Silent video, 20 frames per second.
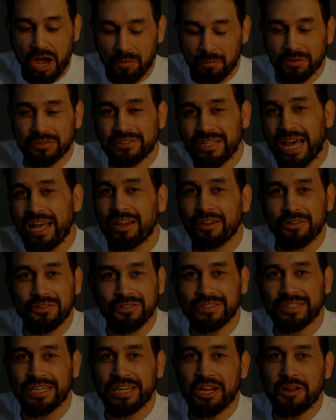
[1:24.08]
was not
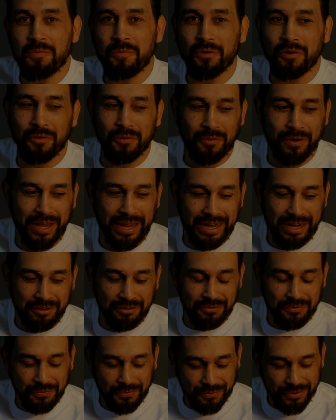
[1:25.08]
losing any more weight. I
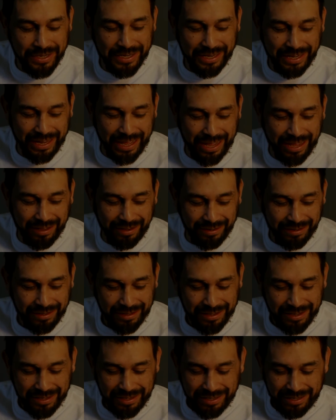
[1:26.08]
was freaking out
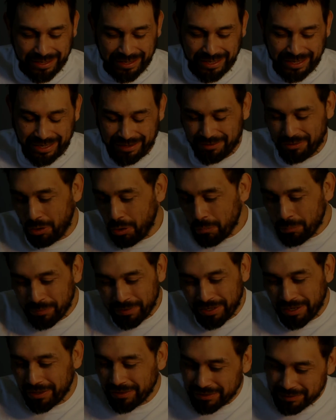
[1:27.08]
and
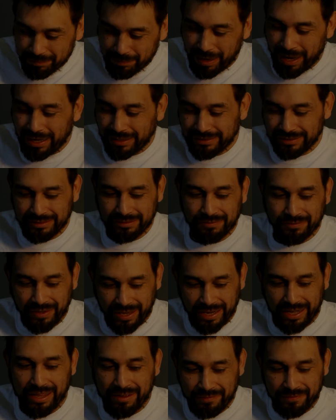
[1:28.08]
opening all these boxes, and
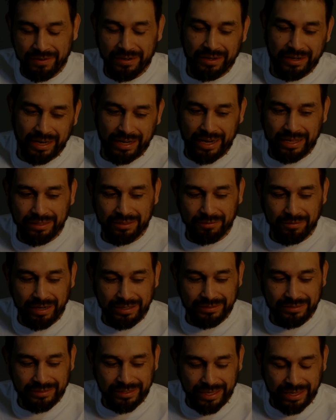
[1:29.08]
finally I figured I got the
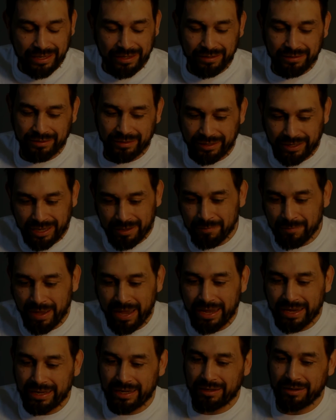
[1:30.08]
right scale and came
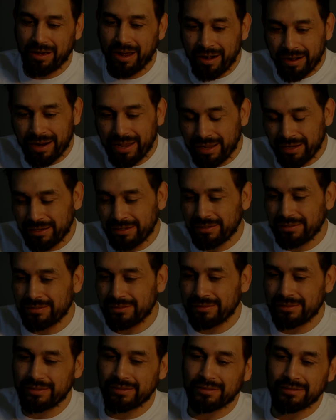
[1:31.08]
back and like, all right,
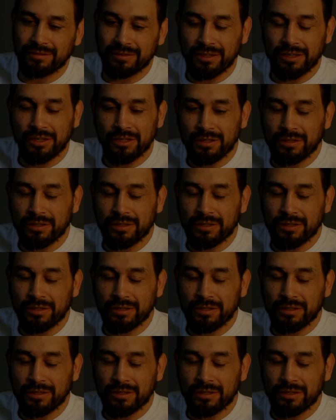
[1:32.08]
you know,